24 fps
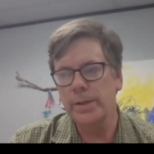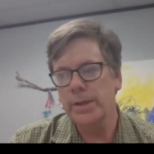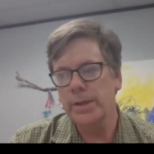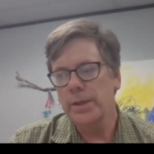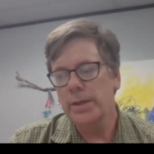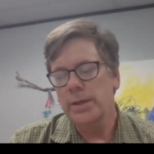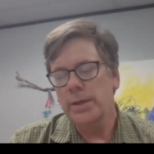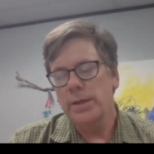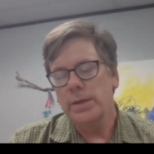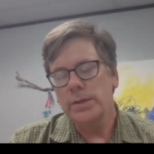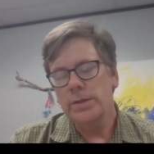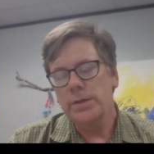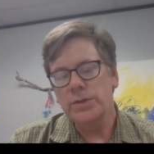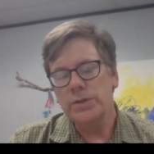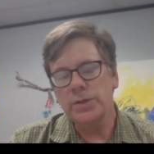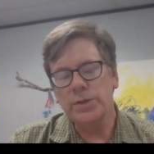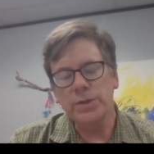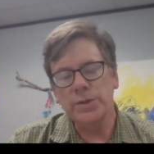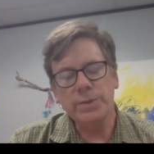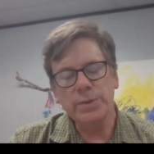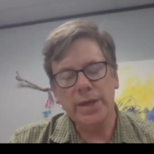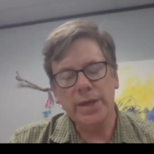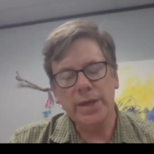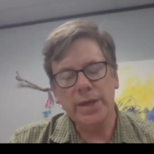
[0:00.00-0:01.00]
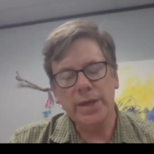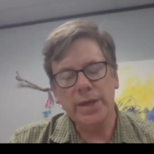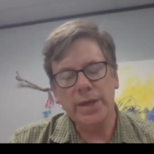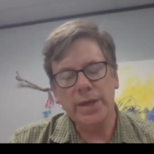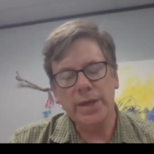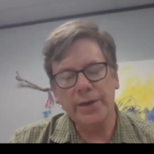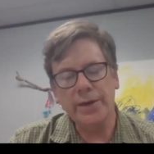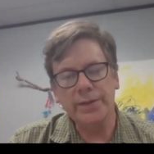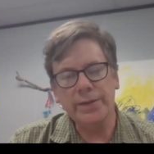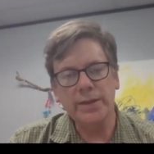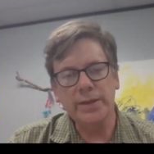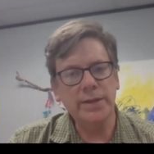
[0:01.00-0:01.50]
students with health
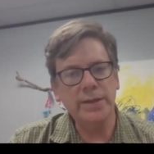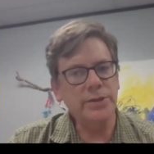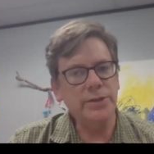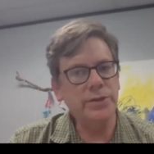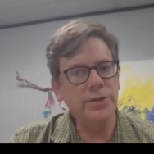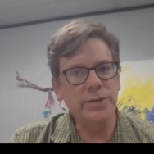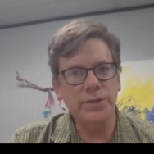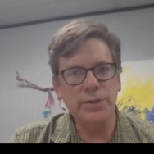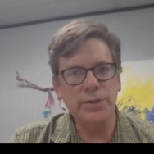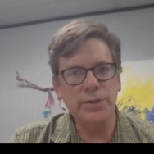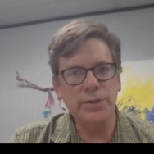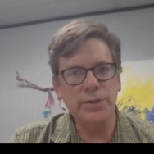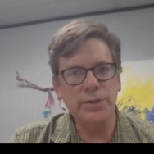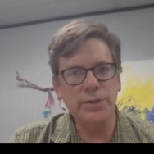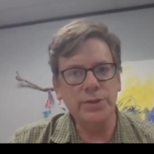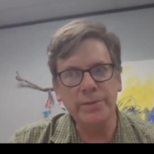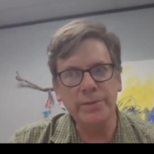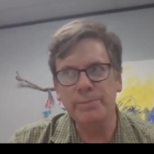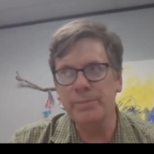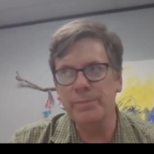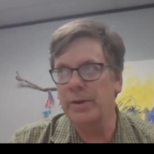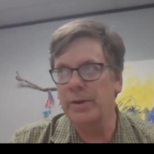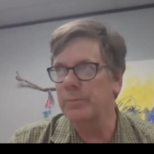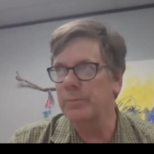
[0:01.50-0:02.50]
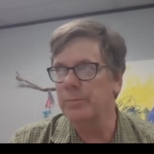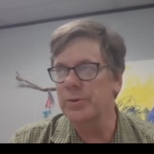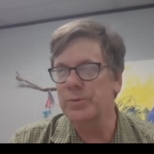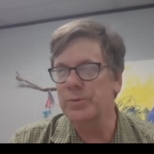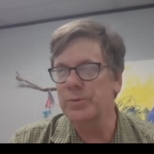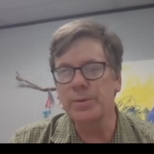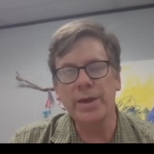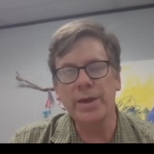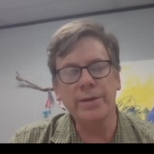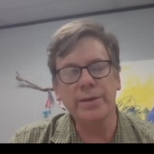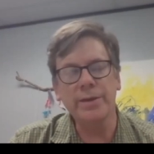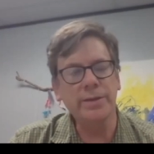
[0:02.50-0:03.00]
conditions or with family
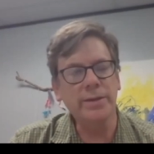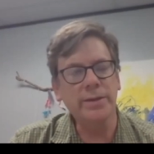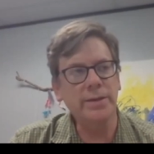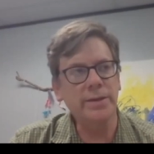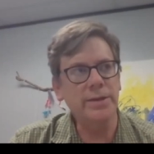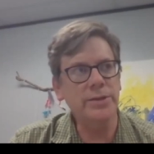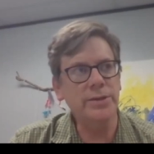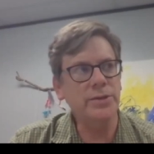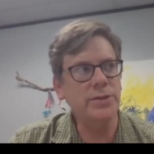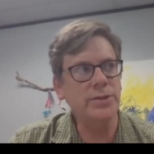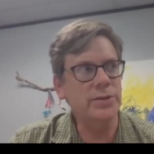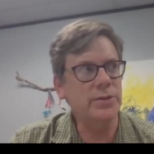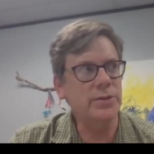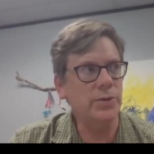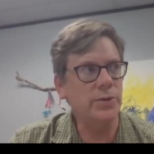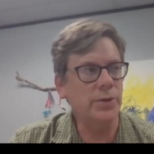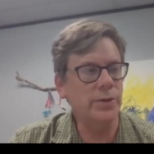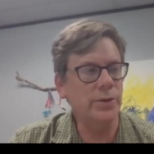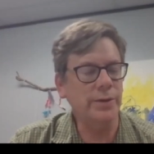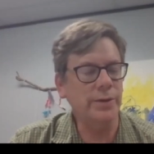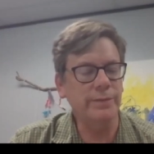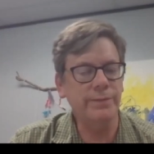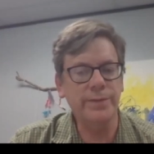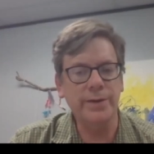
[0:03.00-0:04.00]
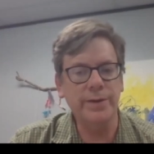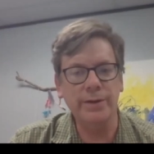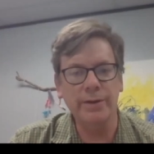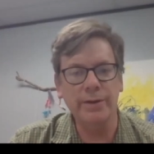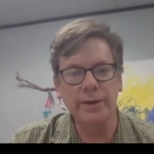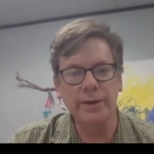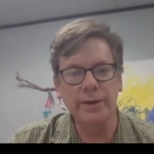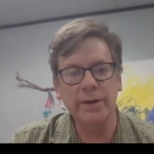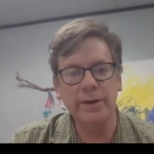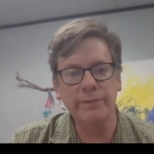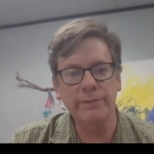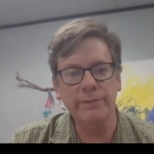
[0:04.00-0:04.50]
members with health conditions or if
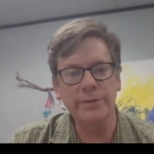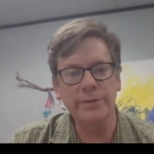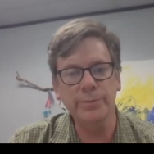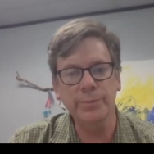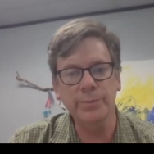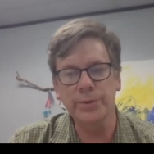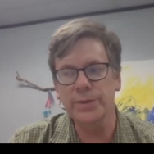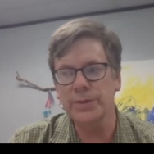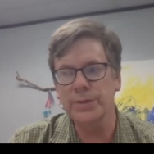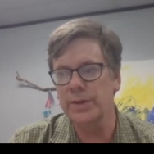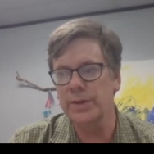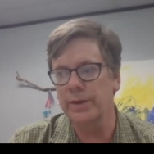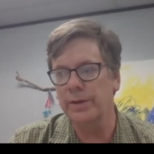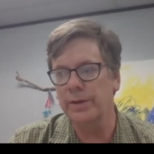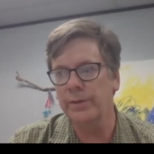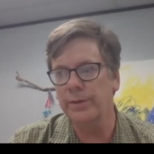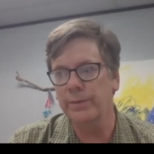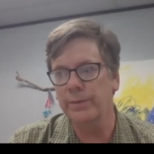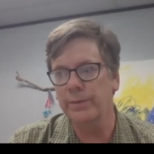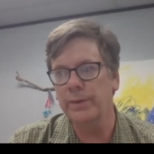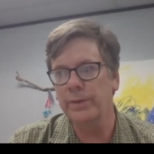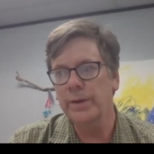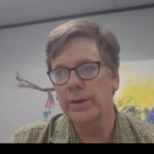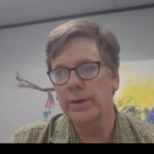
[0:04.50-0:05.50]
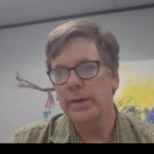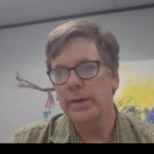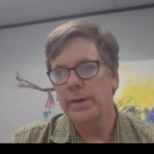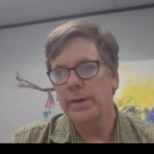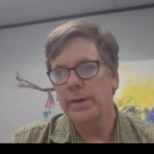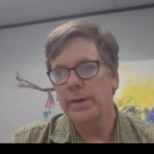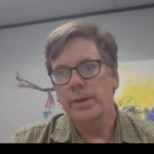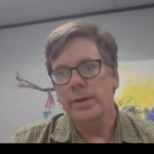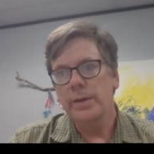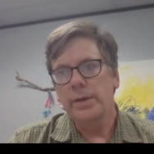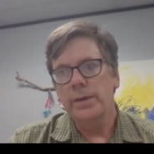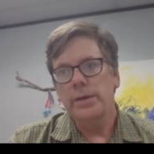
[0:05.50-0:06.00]
they're uncomfortable. So,
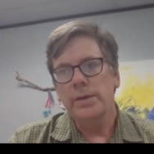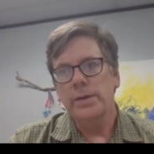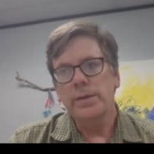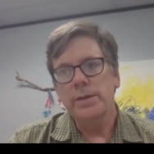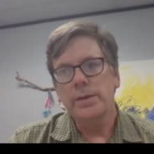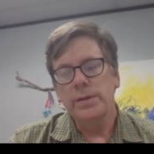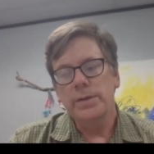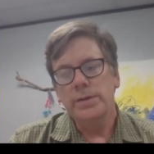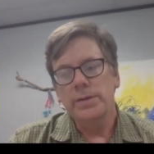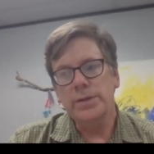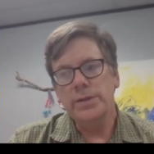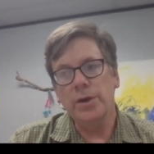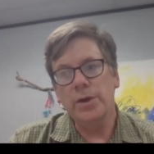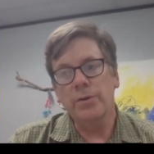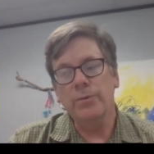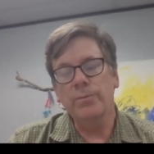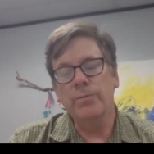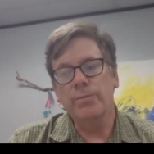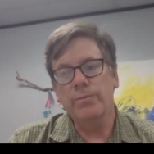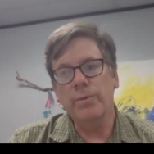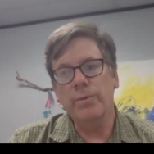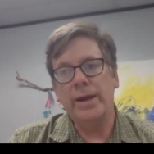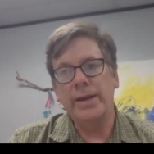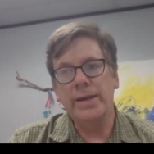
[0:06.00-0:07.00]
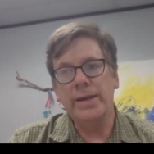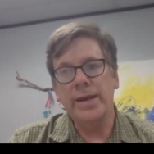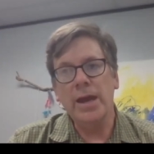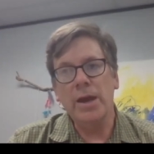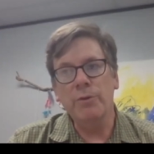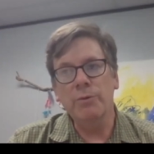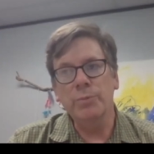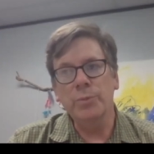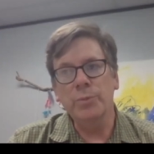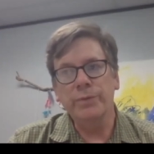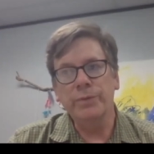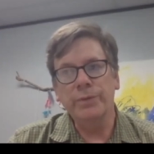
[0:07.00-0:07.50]
so right now we're
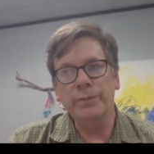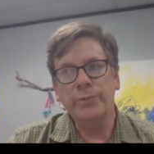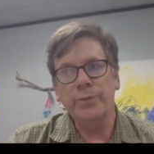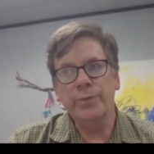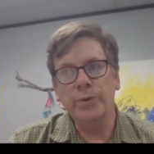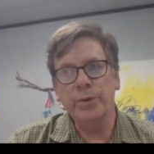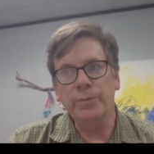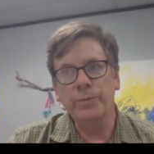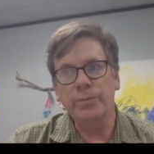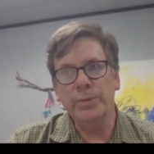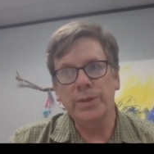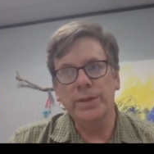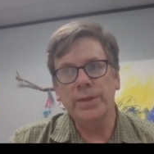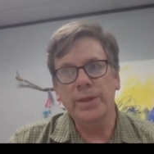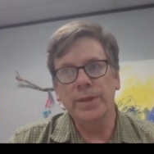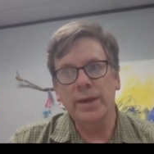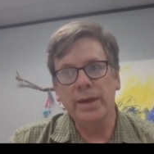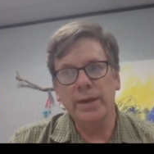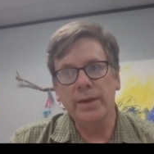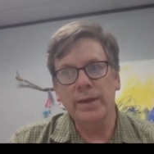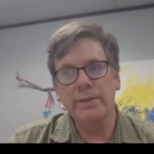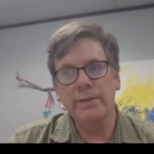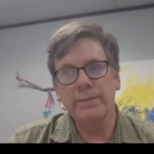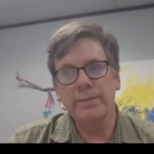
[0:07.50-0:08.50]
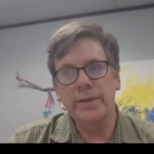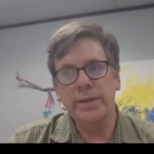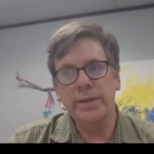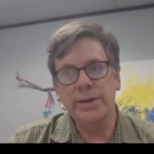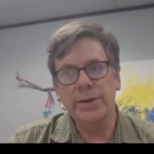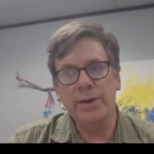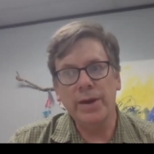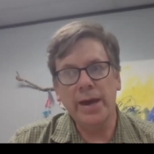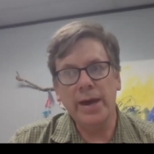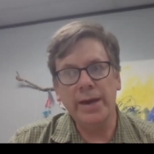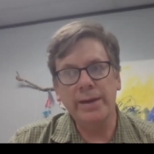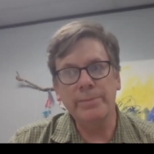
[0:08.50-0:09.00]
moving forward with uh, you know
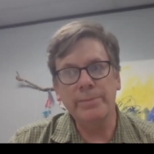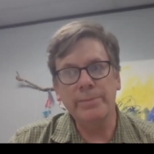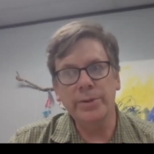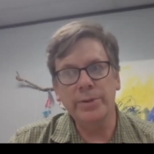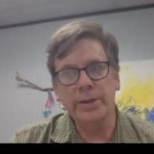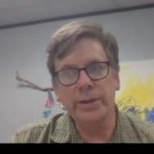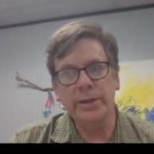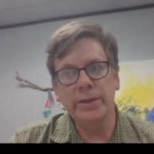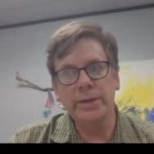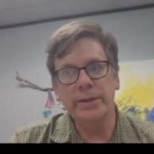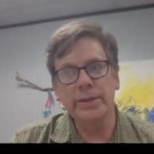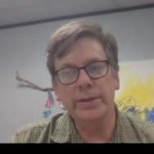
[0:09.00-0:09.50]
hybrid